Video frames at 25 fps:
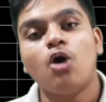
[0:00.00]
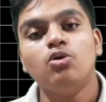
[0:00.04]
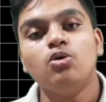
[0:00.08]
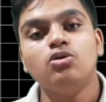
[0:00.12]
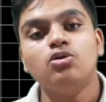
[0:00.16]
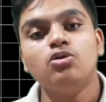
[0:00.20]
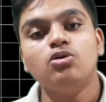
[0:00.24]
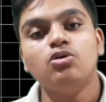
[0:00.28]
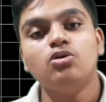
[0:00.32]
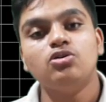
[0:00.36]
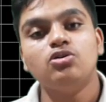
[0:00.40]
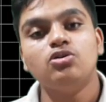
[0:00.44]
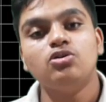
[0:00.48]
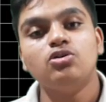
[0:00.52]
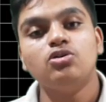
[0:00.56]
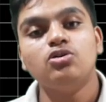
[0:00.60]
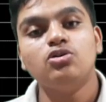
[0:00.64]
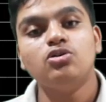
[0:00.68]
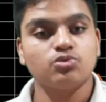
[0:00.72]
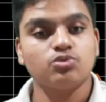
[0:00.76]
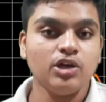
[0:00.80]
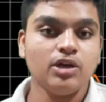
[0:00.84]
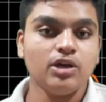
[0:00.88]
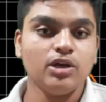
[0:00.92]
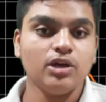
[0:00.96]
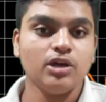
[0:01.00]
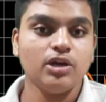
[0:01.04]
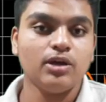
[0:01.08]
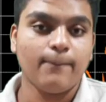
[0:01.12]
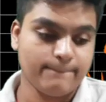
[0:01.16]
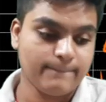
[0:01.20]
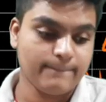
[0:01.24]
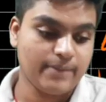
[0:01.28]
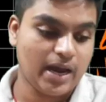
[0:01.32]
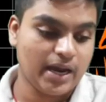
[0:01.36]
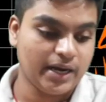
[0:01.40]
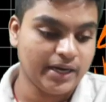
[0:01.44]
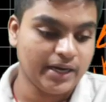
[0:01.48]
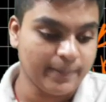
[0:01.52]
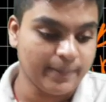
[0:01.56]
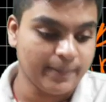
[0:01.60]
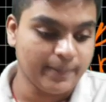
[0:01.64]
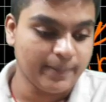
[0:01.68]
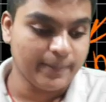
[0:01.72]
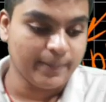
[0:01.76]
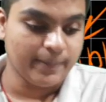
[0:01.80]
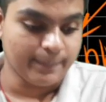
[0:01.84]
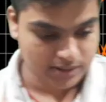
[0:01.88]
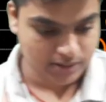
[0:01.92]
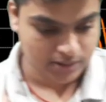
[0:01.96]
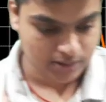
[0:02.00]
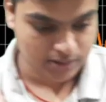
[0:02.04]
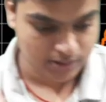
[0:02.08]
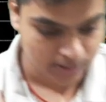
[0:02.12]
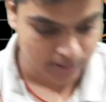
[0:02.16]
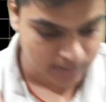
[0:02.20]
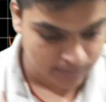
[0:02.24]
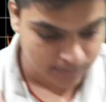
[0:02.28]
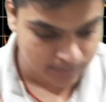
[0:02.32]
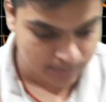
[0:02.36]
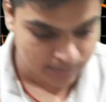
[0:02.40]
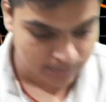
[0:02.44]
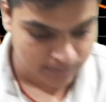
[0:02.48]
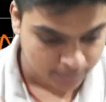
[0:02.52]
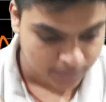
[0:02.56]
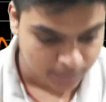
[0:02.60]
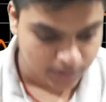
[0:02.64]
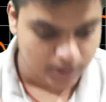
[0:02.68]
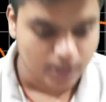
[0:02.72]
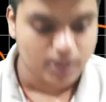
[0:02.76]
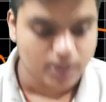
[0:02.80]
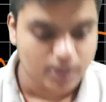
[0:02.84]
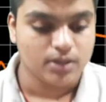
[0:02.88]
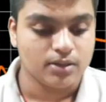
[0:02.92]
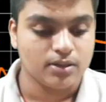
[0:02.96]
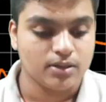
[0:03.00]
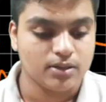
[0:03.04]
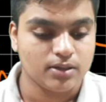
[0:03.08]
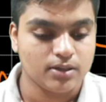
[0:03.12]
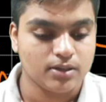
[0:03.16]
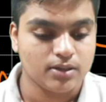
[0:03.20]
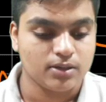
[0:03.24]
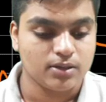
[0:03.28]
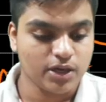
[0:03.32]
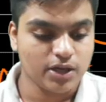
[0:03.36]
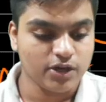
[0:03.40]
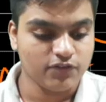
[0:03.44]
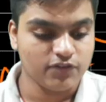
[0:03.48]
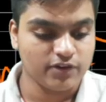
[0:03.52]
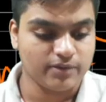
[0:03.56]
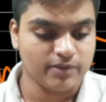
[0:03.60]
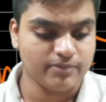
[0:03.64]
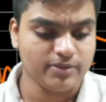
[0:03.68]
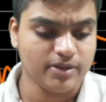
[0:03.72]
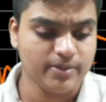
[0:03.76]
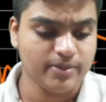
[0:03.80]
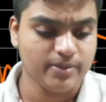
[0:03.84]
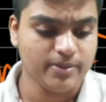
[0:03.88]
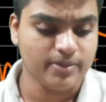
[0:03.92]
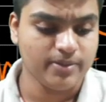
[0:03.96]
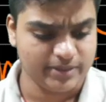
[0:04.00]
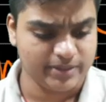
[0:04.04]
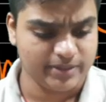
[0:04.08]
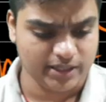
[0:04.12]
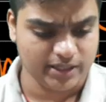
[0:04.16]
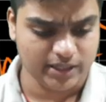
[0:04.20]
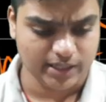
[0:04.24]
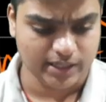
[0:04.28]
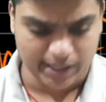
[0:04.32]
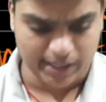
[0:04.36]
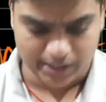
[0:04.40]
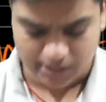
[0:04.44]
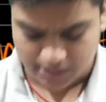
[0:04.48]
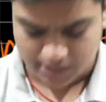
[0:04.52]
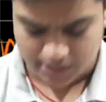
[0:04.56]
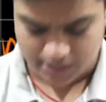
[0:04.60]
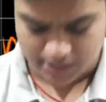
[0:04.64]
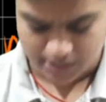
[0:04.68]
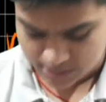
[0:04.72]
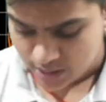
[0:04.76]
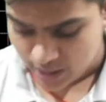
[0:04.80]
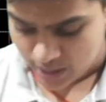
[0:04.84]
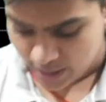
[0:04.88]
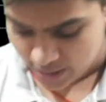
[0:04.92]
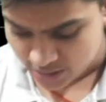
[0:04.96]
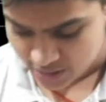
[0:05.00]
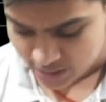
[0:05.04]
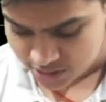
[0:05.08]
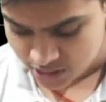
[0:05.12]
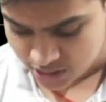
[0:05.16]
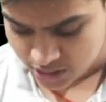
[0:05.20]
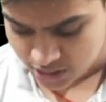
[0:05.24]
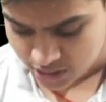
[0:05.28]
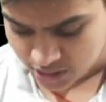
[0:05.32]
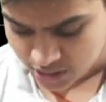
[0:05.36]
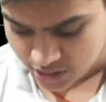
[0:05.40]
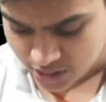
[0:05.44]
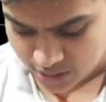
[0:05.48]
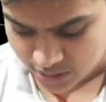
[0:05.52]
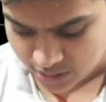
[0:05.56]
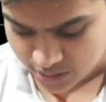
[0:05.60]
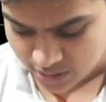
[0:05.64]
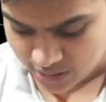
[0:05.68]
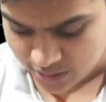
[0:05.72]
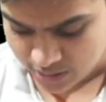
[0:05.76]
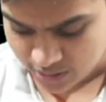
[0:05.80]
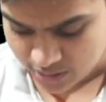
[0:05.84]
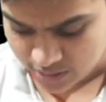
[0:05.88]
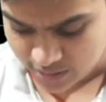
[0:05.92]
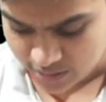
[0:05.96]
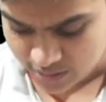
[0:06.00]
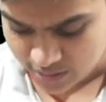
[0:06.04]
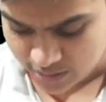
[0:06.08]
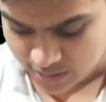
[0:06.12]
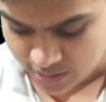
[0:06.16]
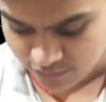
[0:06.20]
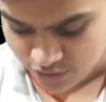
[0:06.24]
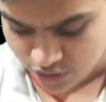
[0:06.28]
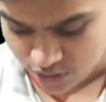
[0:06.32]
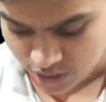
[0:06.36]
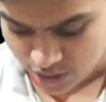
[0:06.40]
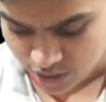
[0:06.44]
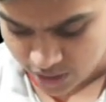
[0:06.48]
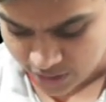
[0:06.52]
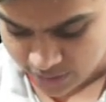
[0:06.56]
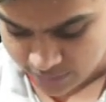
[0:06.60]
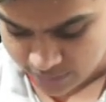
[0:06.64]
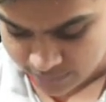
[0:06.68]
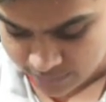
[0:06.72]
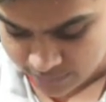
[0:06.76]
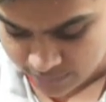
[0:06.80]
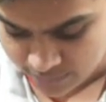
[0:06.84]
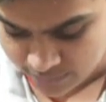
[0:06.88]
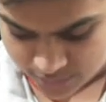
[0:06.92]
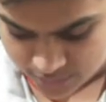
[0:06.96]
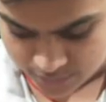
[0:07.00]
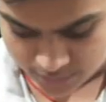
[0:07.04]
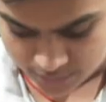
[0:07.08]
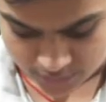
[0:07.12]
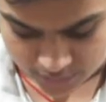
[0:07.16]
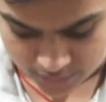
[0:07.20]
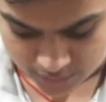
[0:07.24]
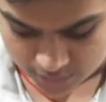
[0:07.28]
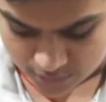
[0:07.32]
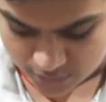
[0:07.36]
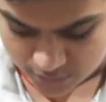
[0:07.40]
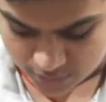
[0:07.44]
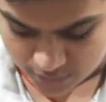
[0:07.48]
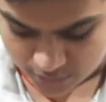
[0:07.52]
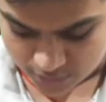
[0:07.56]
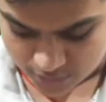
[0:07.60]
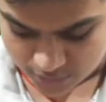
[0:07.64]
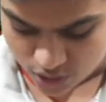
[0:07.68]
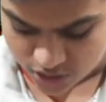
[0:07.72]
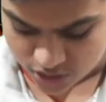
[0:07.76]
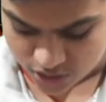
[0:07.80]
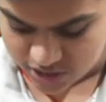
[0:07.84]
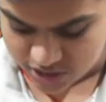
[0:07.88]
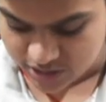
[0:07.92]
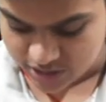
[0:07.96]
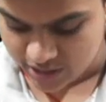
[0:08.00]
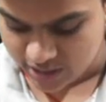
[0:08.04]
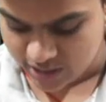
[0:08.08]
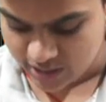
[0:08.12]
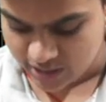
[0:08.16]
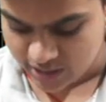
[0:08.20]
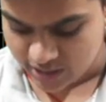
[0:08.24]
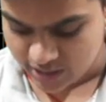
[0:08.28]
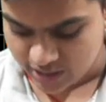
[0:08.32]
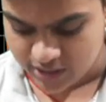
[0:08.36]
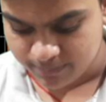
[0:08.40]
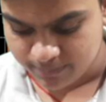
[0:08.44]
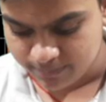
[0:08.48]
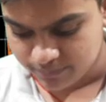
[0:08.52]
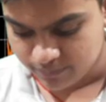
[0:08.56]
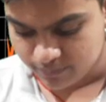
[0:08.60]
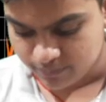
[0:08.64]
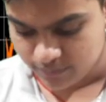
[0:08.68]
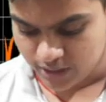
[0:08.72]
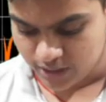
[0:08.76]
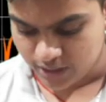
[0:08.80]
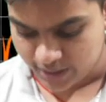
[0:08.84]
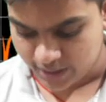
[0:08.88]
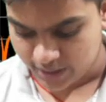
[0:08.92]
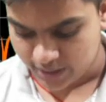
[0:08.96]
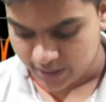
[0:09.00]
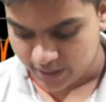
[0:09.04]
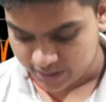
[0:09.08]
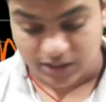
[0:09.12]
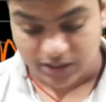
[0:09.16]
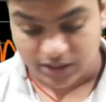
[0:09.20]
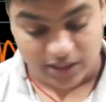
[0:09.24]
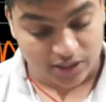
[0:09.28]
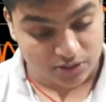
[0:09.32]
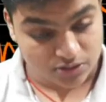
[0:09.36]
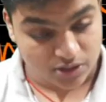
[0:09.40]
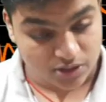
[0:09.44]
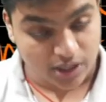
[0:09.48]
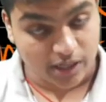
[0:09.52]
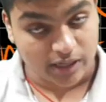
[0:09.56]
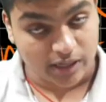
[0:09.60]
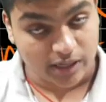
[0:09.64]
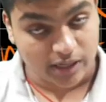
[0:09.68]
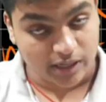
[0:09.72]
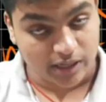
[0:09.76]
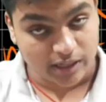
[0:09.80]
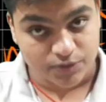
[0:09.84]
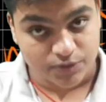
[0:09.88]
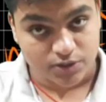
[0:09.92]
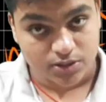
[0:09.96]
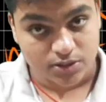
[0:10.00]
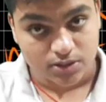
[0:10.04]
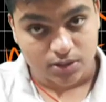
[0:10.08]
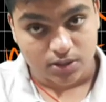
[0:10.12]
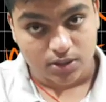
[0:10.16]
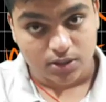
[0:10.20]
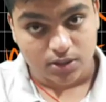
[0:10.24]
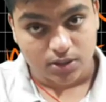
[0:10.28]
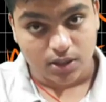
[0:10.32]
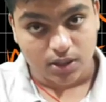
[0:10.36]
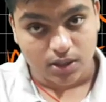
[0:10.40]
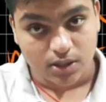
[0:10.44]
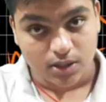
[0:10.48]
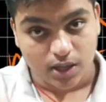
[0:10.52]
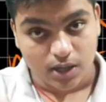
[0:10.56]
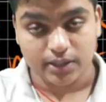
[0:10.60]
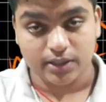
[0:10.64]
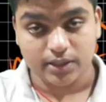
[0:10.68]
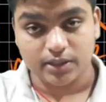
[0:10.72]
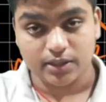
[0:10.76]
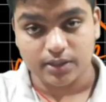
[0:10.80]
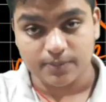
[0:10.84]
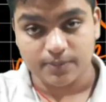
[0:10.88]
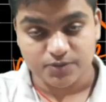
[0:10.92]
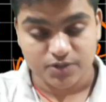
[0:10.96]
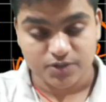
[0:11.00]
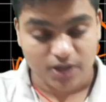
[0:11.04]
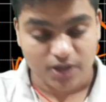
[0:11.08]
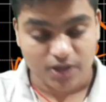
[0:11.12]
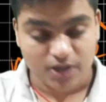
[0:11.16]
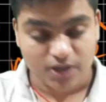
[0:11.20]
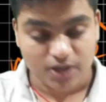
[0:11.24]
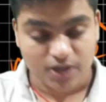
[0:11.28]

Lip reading: out of the nipples. Okay, from the mammary glands. Actually, here there are alveoli. What's the diagram? Actually, those are ribs, and ribs